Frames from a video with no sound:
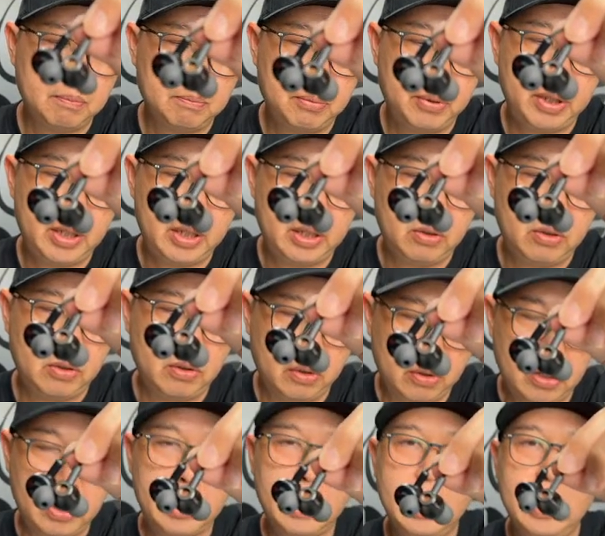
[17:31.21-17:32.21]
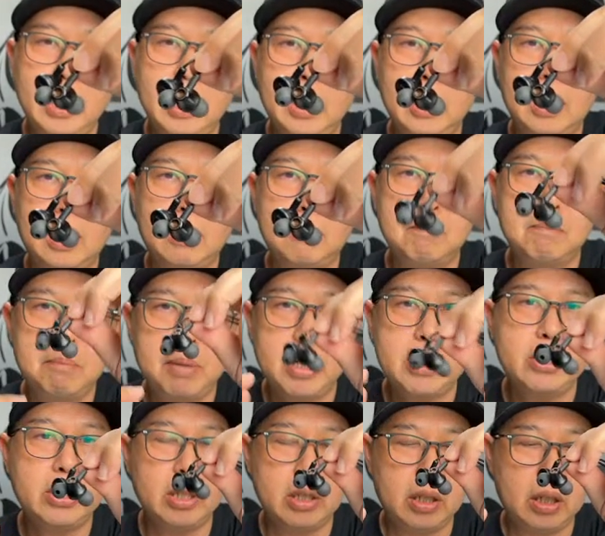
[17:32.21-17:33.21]
Pretty good
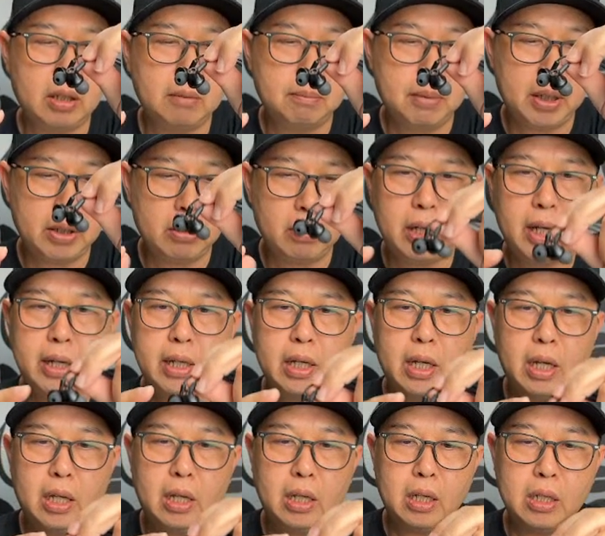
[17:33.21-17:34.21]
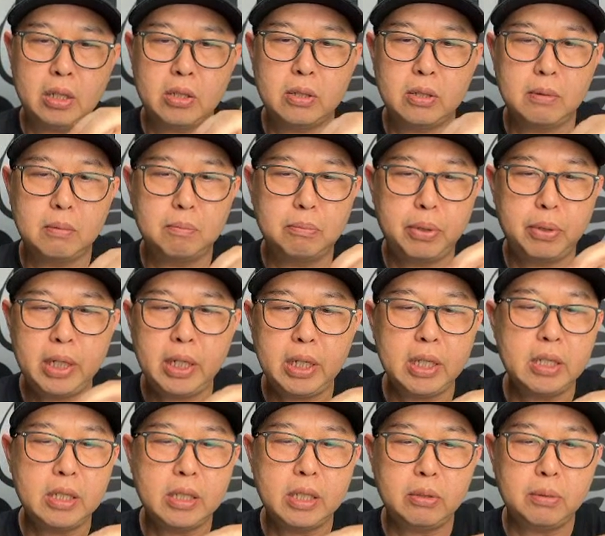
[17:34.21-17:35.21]
budget earbud to get, and it's pretty
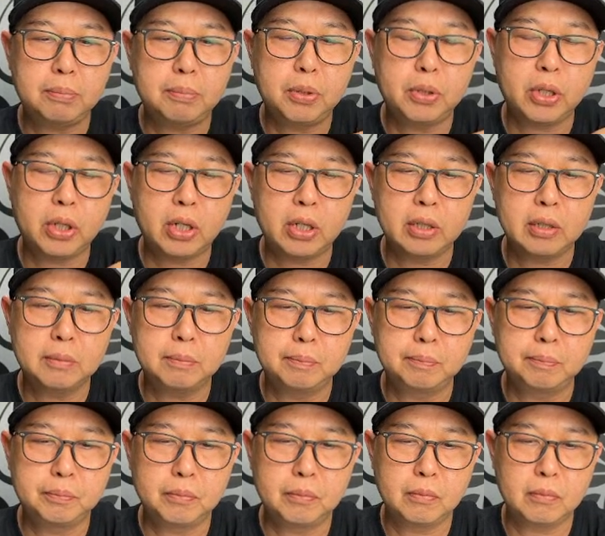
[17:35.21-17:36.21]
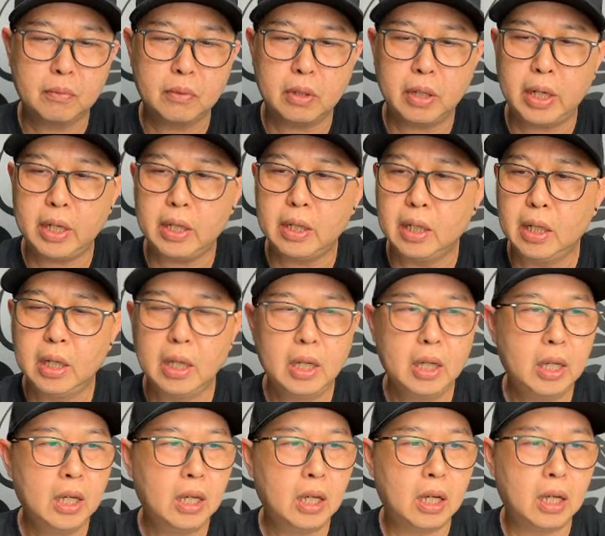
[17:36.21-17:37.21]
easy to put on, right?
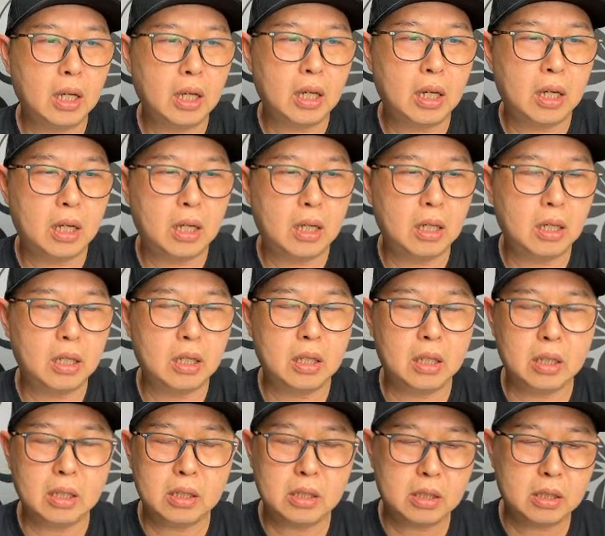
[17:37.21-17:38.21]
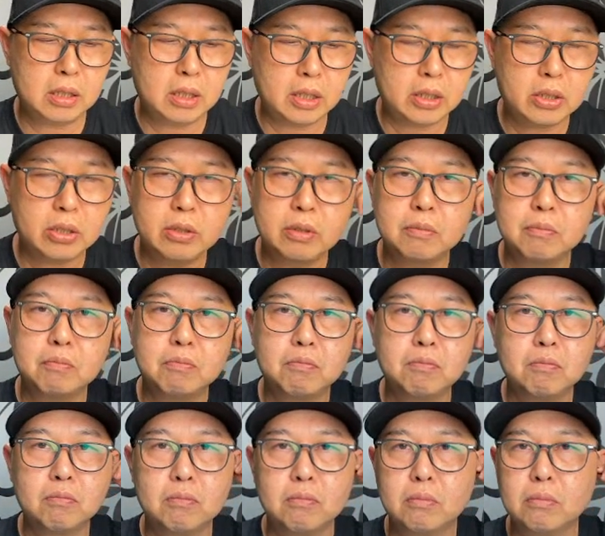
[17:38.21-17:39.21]
It's just
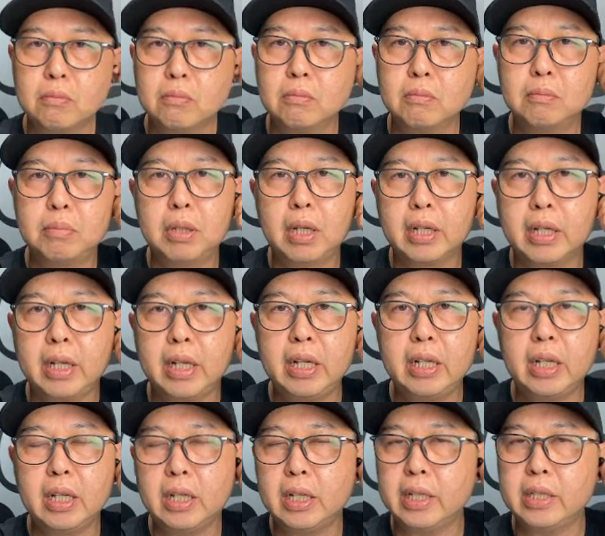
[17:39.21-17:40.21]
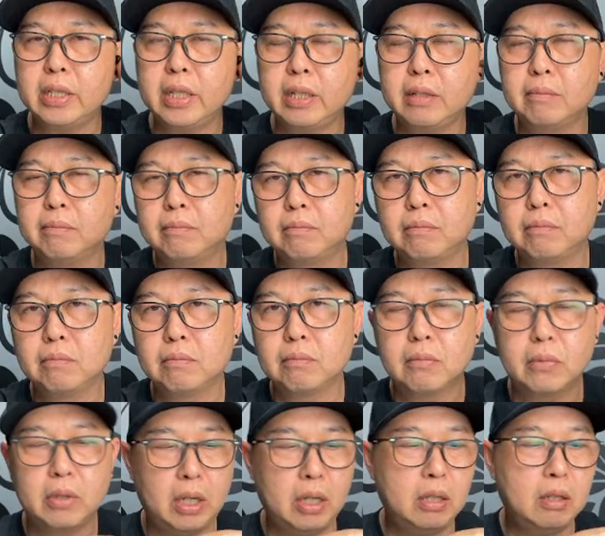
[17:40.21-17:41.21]
plug it in and that's it.
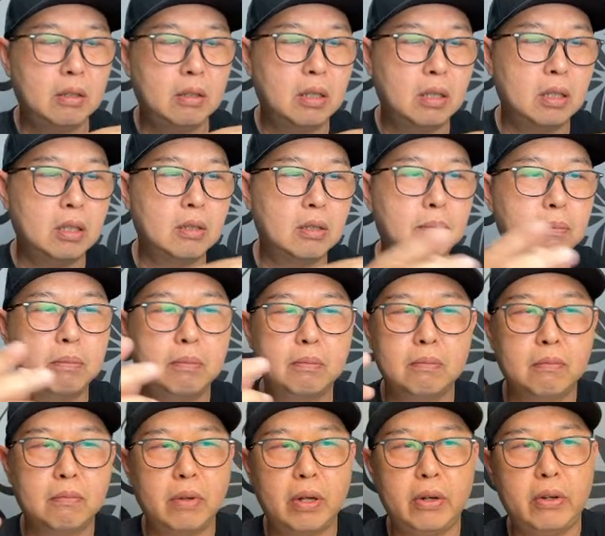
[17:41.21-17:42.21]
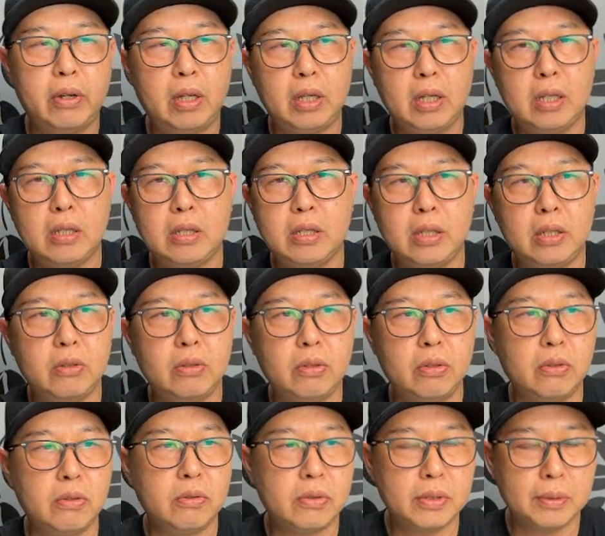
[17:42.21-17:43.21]
Okay, it's very easy to
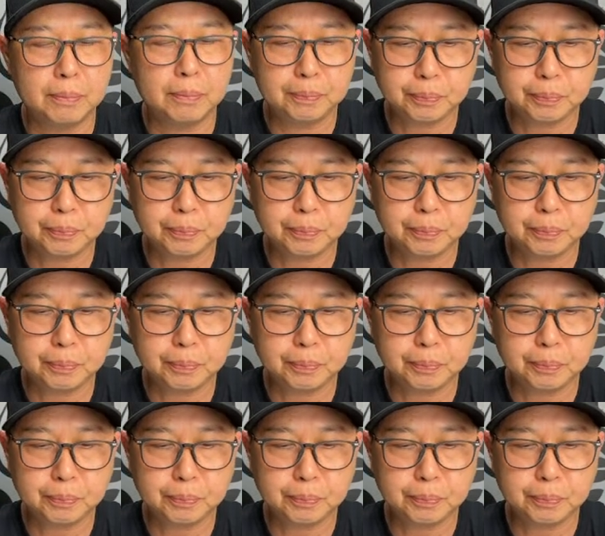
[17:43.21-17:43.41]
use.